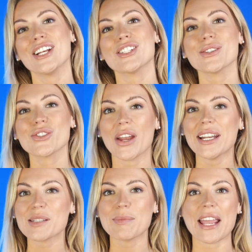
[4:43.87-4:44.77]
So
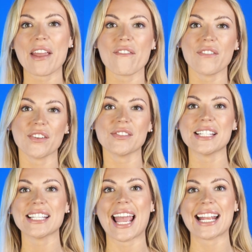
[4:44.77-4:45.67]
traders play
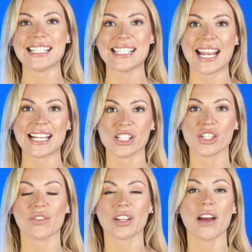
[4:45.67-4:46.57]
50 to 80 days
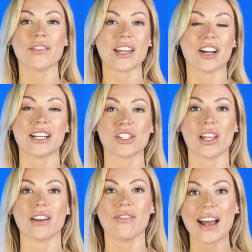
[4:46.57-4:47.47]
to recover their
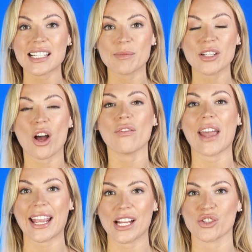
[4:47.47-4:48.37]
initial investment of
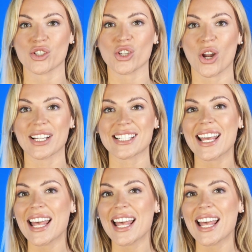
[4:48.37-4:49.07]
$800.